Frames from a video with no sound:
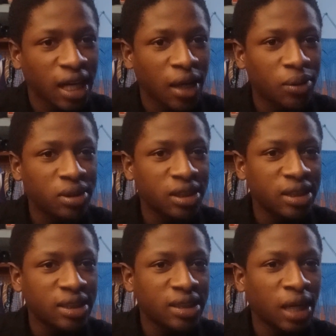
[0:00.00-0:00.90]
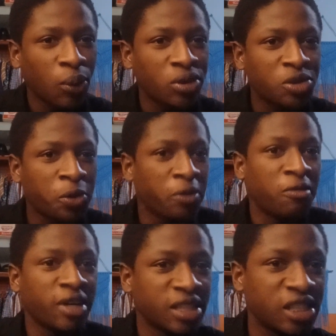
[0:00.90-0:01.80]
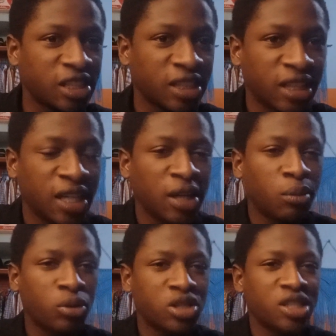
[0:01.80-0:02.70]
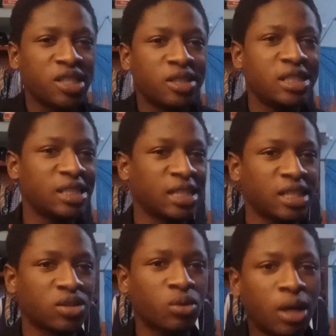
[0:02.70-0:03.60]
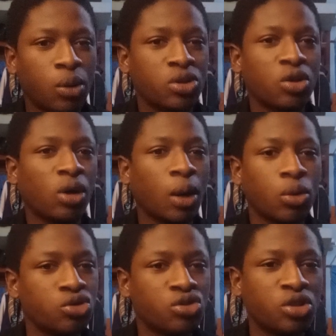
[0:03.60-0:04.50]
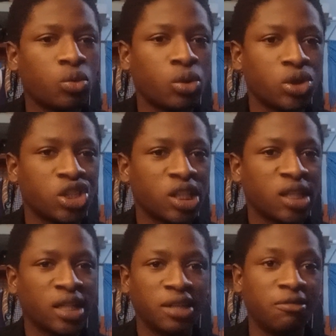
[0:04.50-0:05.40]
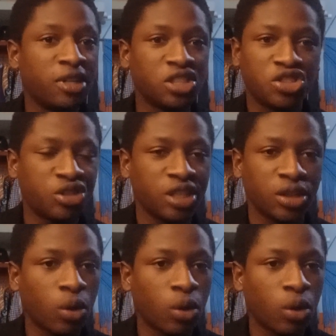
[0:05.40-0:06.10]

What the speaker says: I wasn't revenging. But in the real sense, all I was doing was revenge trading.